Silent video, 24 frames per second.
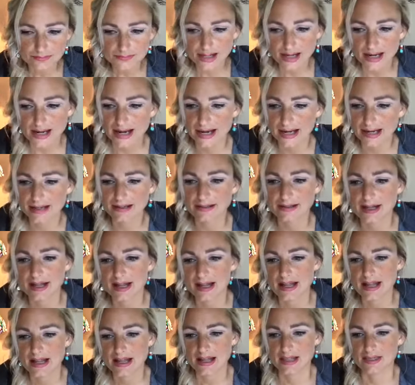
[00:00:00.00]
And
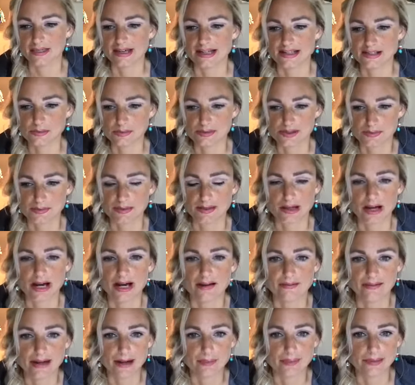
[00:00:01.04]
that's what's been kind
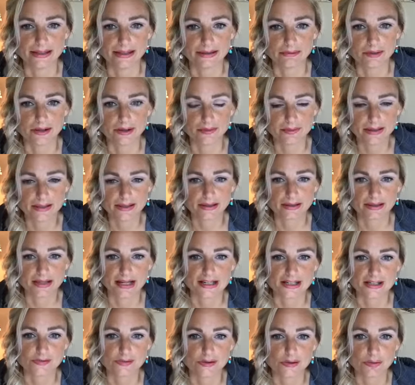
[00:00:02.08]
of happening with me the
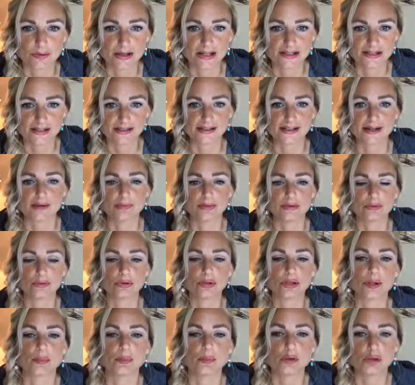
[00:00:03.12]
last few months is I've been
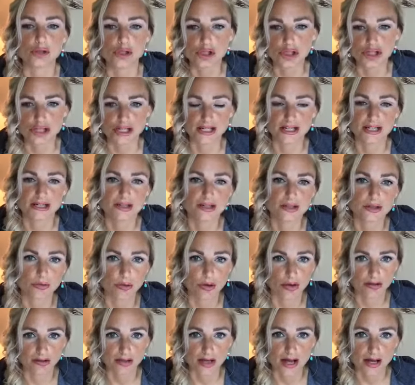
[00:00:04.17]
really pushed into
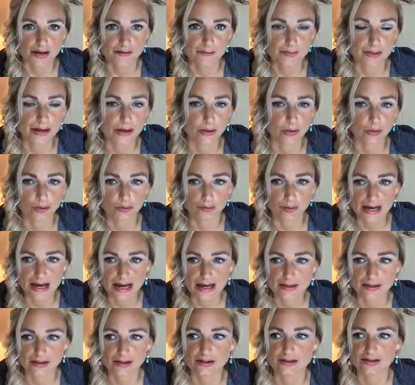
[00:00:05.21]
a lot of my old
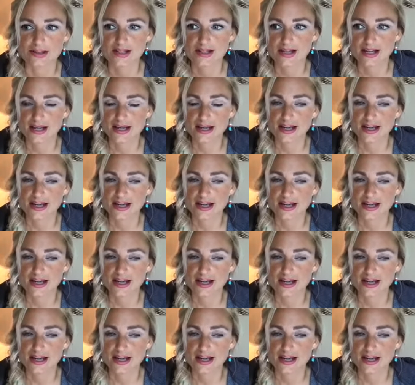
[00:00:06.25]
patterns